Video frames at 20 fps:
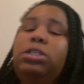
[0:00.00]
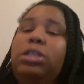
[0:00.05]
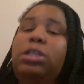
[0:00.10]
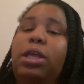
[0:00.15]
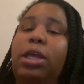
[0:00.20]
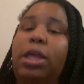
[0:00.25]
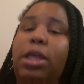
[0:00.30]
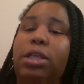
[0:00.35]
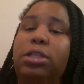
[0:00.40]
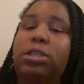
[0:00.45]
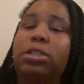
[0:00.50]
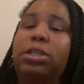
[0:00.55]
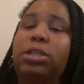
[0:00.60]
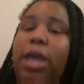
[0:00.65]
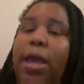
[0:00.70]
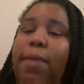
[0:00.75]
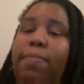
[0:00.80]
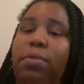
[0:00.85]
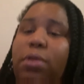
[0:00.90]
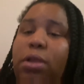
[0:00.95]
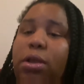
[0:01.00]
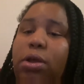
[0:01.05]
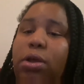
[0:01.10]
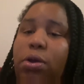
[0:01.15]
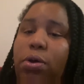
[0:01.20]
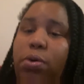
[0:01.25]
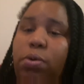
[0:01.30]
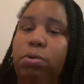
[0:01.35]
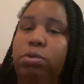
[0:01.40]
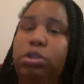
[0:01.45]

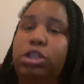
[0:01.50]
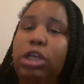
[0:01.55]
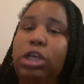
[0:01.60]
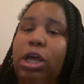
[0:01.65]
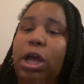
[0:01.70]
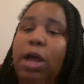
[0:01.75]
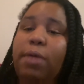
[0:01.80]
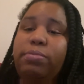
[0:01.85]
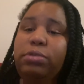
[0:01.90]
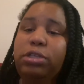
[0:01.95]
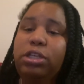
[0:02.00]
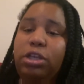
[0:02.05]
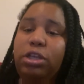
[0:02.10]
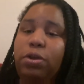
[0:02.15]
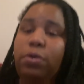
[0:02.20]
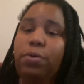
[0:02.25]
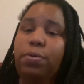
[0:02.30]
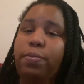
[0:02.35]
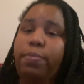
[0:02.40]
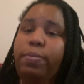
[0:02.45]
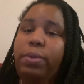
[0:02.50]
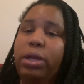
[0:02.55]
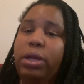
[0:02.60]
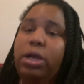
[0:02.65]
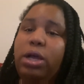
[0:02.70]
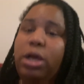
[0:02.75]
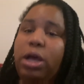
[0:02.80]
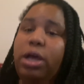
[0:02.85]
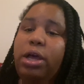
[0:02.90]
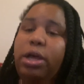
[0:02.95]
to come to you
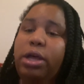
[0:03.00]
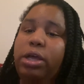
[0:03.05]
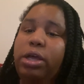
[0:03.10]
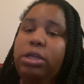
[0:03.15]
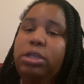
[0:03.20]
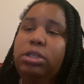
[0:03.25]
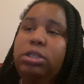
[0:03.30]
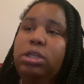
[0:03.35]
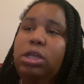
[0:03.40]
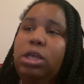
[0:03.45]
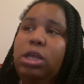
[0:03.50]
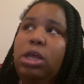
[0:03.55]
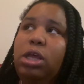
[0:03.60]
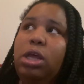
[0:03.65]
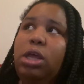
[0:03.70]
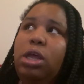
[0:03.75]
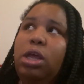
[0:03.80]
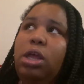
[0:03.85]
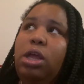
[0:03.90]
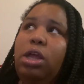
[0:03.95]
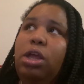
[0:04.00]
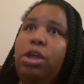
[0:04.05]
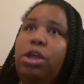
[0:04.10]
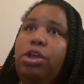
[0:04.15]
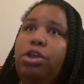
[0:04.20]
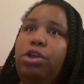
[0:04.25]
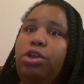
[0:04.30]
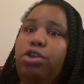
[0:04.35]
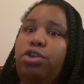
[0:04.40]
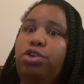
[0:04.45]
because
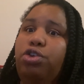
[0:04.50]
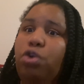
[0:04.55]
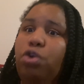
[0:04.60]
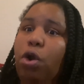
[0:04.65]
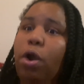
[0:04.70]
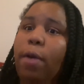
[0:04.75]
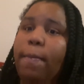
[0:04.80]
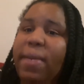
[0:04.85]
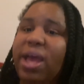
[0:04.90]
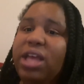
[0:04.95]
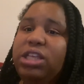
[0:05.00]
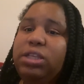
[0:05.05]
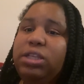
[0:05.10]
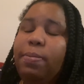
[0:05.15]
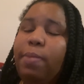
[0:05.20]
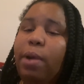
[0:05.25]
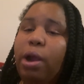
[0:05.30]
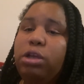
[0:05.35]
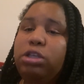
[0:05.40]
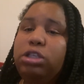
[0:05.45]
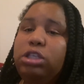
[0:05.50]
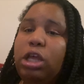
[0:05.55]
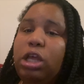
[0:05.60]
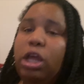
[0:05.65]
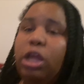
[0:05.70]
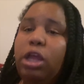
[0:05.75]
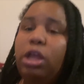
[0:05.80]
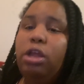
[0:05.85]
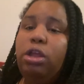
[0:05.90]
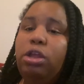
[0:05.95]
you're a messy
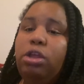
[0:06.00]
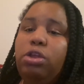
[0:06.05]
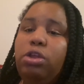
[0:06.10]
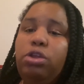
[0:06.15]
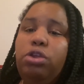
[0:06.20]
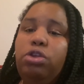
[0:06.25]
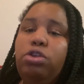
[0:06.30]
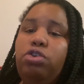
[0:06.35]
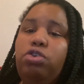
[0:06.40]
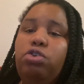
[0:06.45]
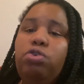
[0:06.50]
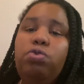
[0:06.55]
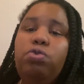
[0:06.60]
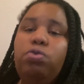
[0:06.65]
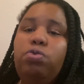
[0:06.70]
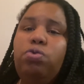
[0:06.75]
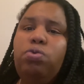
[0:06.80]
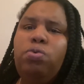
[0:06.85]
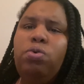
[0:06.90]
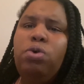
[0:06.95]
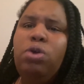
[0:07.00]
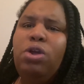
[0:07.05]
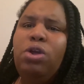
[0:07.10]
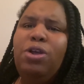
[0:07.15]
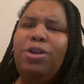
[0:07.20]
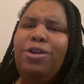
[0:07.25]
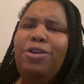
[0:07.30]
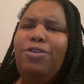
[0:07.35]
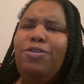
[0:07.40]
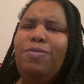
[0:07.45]
person. You
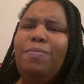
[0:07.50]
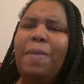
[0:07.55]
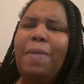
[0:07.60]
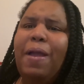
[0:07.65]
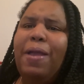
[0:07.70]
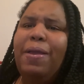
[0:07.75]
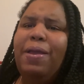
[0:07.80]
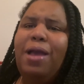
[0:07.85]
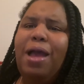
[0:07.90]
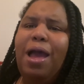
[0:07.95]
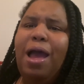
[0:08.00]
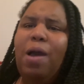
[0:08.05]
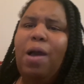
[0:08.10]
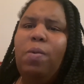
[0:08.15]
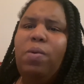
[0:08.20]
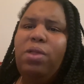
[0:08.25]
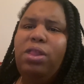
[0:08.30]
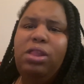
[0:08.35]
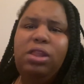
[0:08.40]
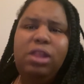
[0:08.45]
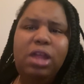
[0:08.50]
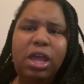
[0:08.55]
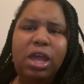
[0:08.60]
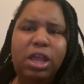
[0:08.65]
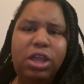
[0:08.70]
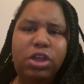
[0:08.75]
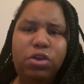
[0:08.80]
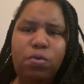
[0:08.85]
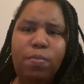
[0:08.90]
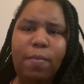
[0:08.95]
might, I would say,
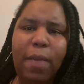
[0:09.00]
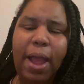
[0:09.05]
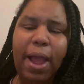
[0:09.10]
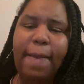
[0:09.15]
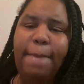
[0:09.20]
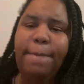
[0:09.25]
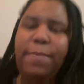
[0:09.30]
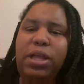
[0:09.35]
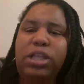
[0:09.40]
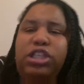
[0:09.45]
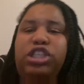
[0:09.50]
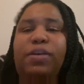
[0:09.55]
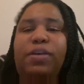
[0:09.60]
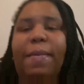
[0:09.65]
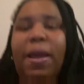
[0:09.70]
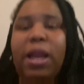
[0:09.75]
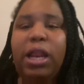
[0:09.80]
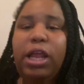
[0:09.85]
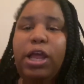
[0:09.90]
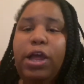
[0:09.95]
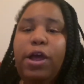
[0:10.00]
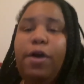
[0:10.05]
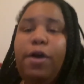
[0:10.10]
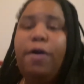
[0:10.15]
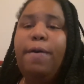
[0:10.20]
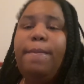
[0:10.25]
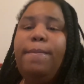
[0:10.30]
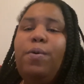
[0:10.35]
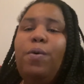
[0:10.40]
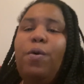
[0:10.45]
you might beat somebody
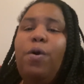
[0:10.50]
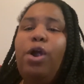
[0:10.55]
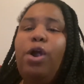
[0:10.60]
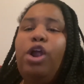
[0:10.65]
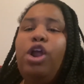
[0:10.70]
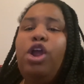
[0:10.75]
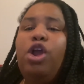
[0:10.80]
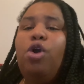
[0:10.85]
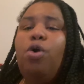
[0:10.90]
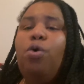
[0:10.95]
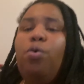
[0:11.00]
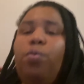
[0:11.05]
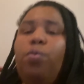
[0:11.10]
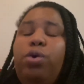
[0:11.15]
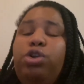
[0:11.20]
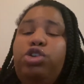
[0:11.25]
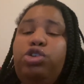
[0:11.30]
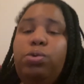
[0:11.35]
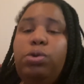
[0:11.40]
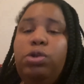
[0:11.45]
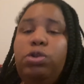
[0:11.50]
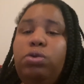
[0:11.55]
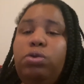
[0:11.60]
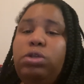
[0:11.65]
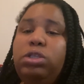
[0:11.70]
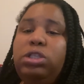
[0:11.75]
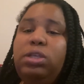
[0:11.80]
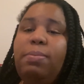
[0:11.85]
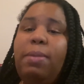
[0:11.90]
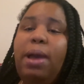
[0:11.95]
up, or what you would do to
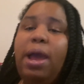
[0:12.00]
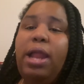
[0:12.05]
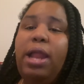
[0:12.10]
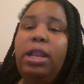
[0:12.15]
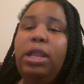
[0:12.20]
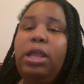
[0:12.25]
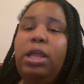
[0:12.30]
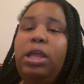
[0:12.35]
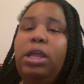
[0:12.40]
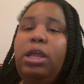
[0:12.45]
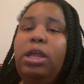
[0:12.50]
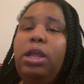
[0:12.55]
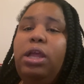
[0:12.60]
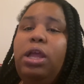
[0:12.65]
somebody,